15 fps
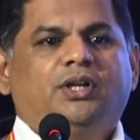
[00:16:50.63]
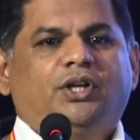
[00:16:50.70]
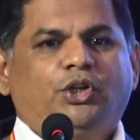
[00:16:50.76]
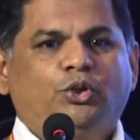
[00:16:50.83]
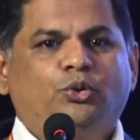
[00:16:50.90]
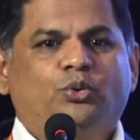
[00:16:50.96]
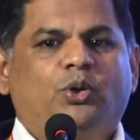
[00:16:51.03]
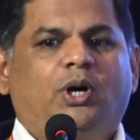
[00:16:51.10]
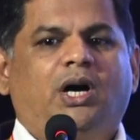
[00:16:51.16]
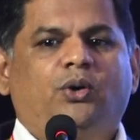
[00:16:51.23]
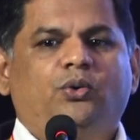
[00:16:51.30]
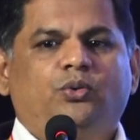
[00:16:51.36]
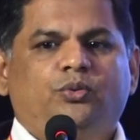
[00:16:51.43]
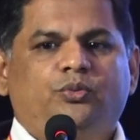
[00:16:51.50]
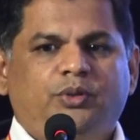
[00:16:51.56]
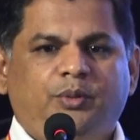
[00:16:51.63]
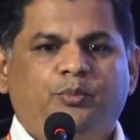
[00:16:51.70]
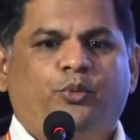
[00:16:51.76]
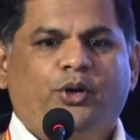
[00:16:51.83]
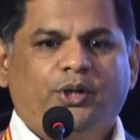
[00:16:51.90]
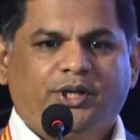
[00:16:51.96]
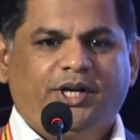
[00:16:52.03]
how
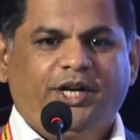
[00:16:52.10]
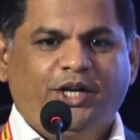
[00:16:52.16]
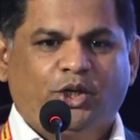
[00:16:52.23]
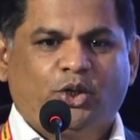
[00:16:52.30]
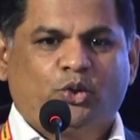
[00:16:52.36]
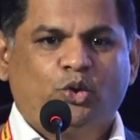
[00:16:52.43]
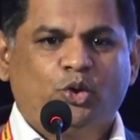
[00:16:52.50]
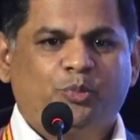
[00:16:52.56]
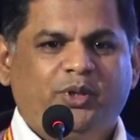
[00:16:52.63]
important it could